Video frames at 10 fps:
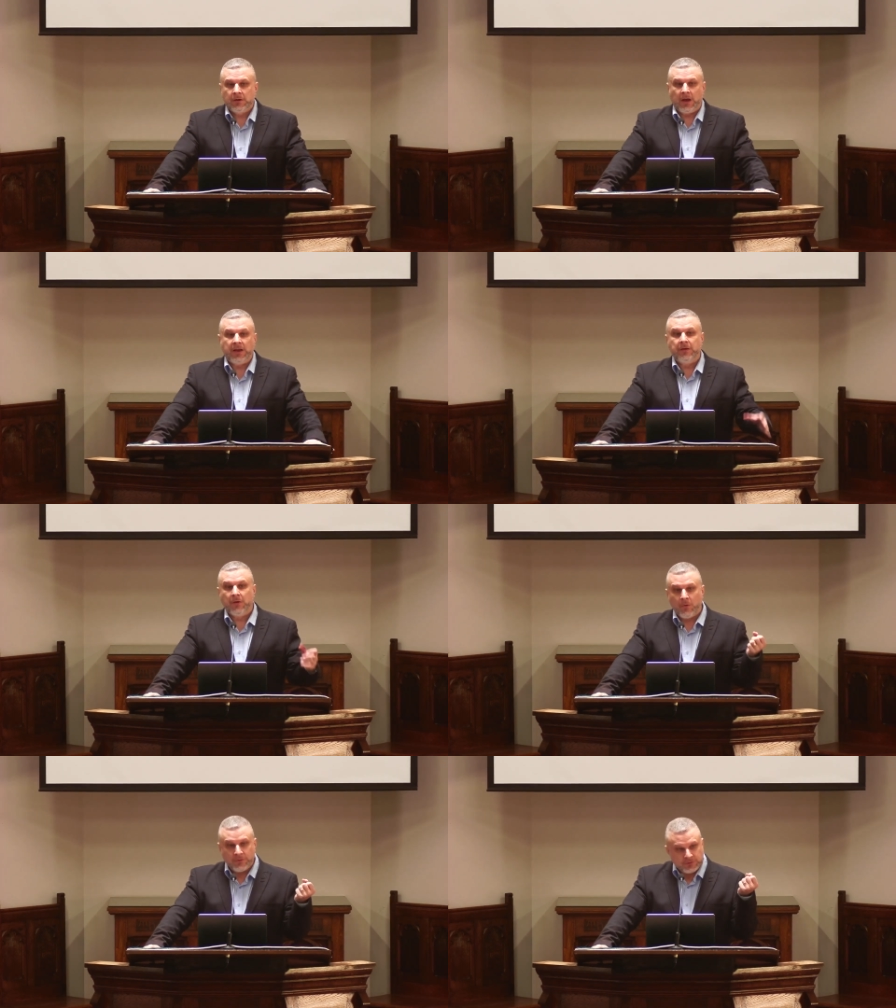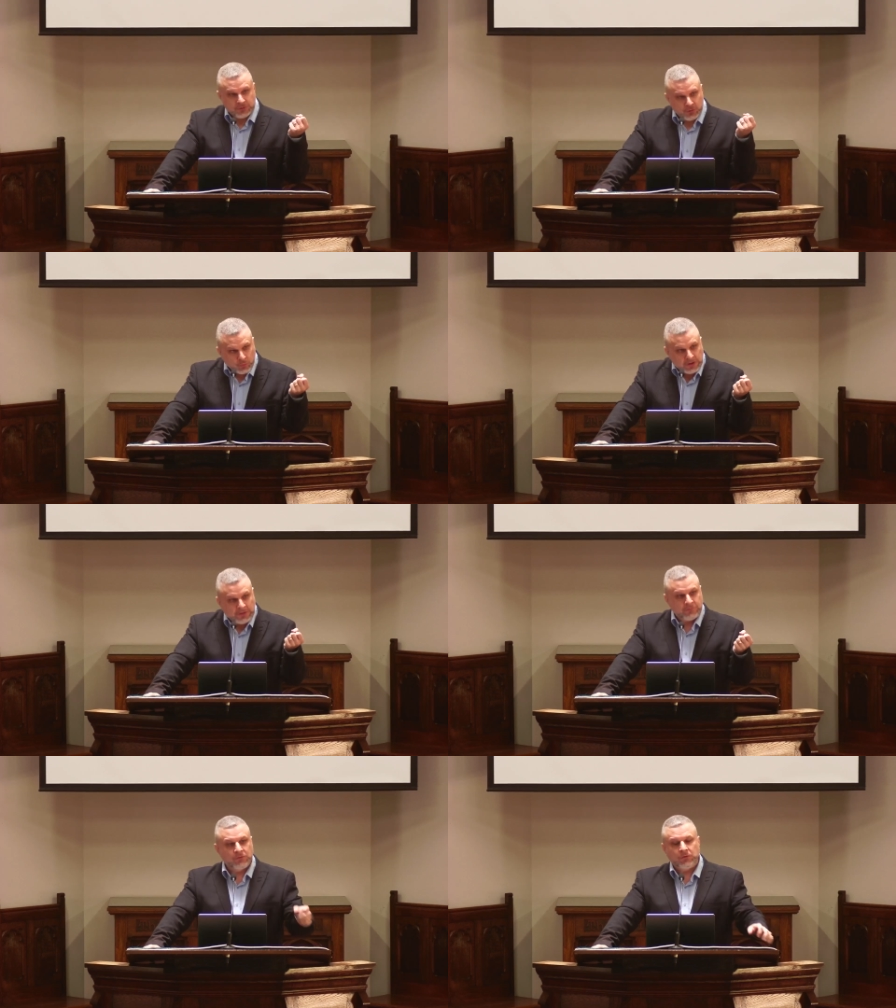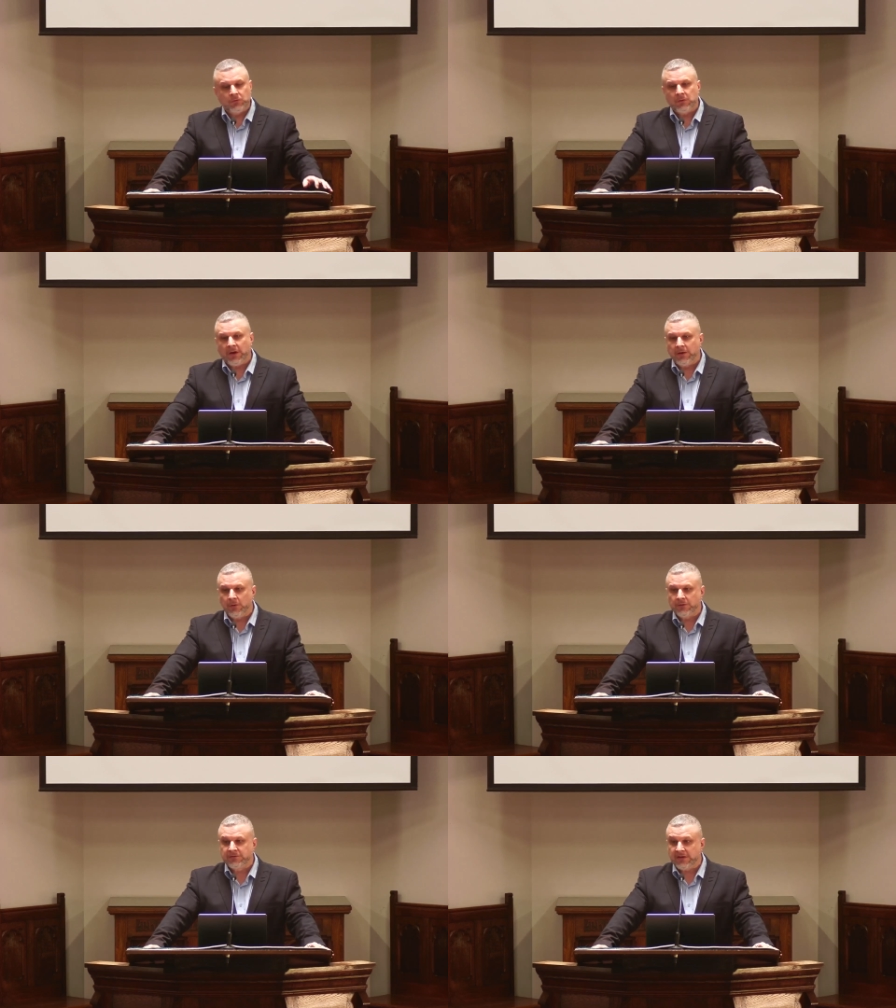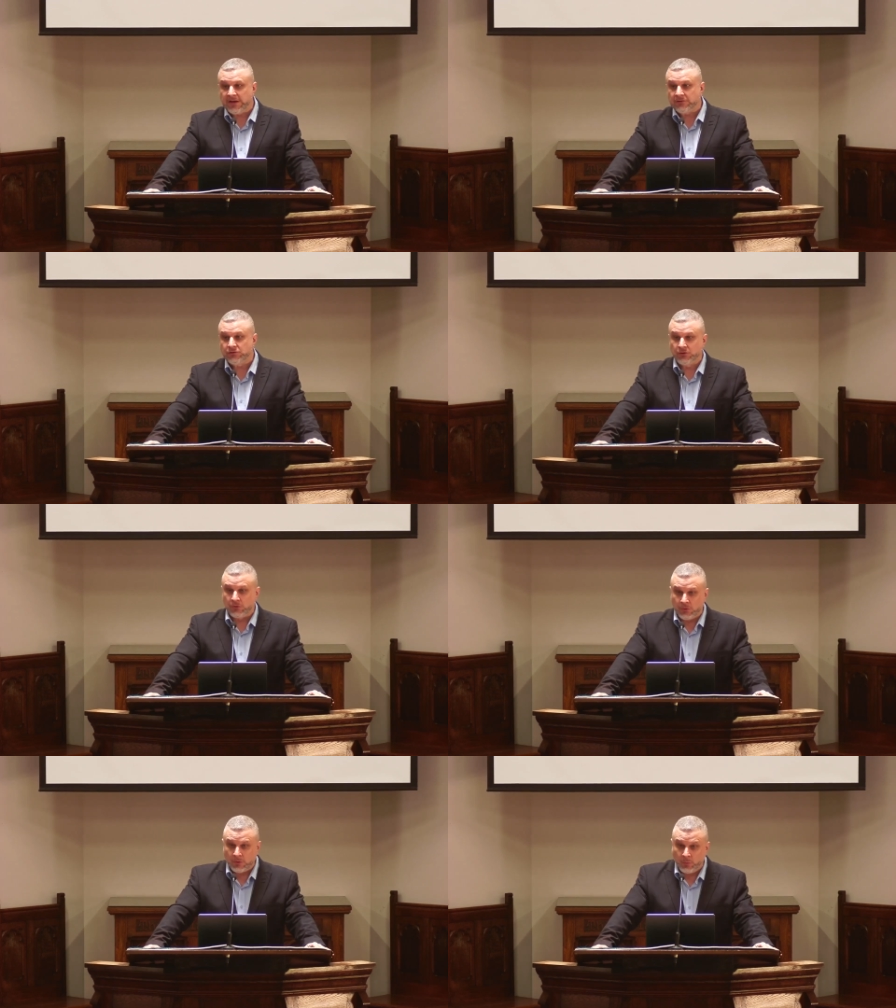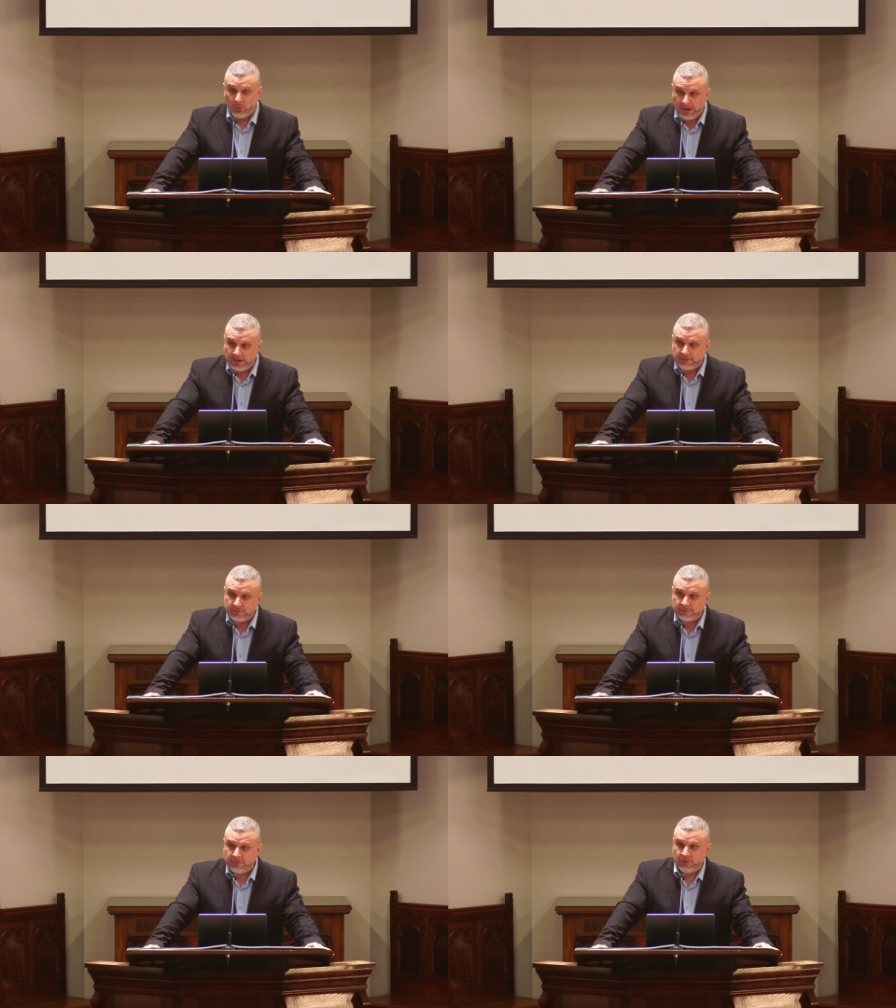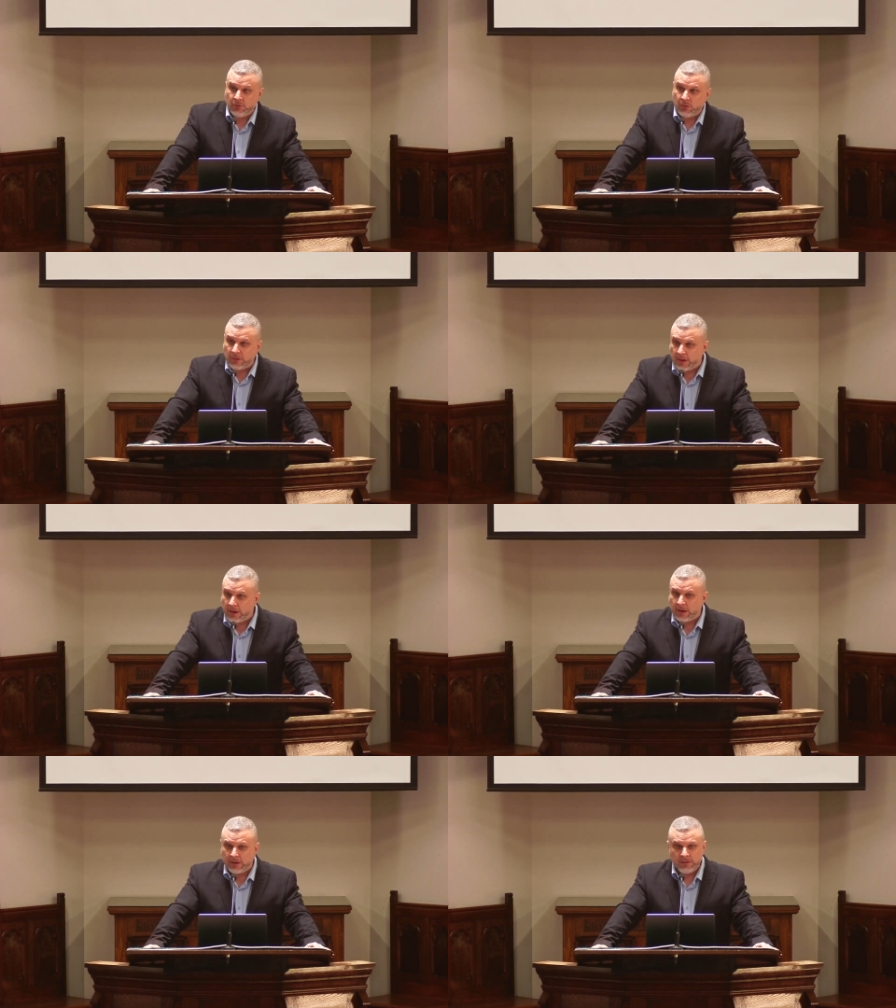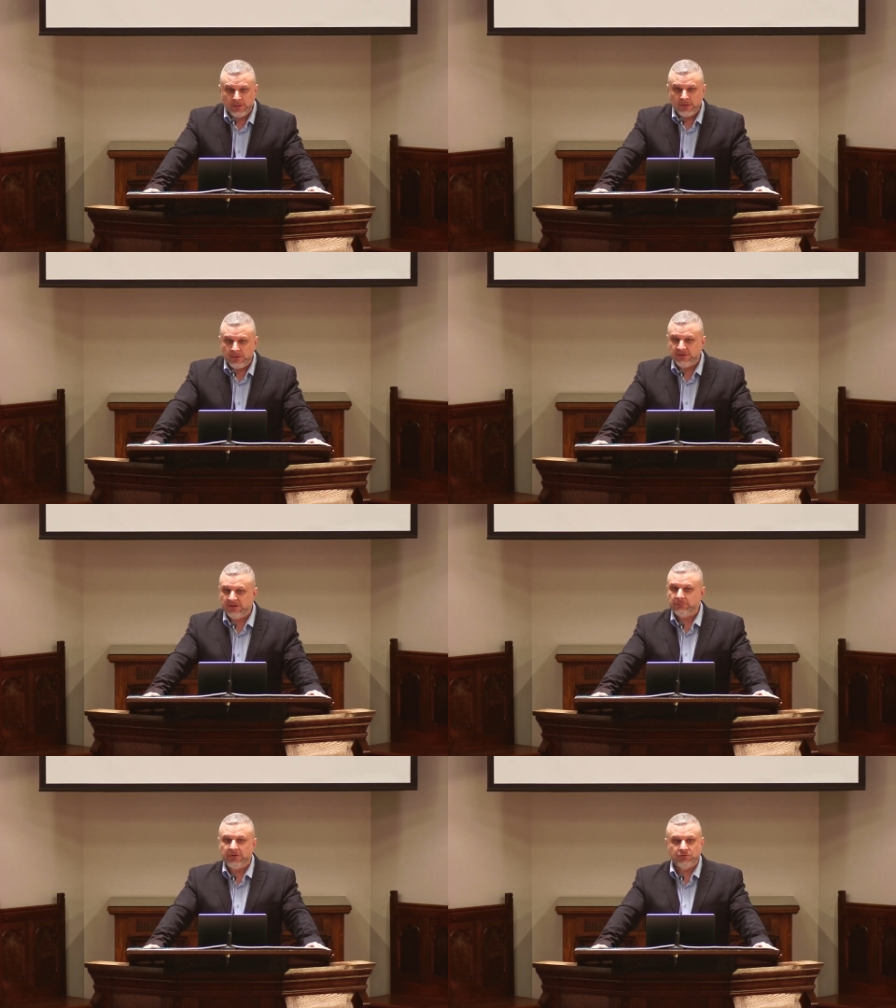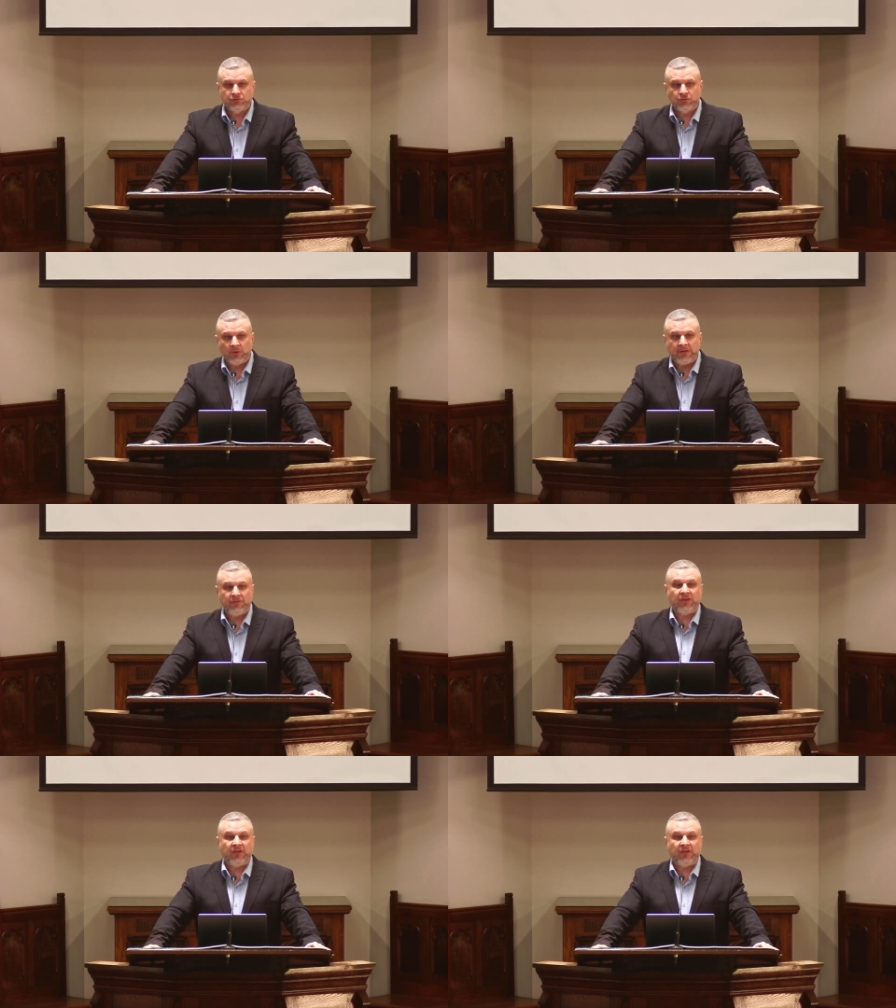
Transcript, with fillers: I know this grieves you. I know it's against your ways, your law. Give me strength to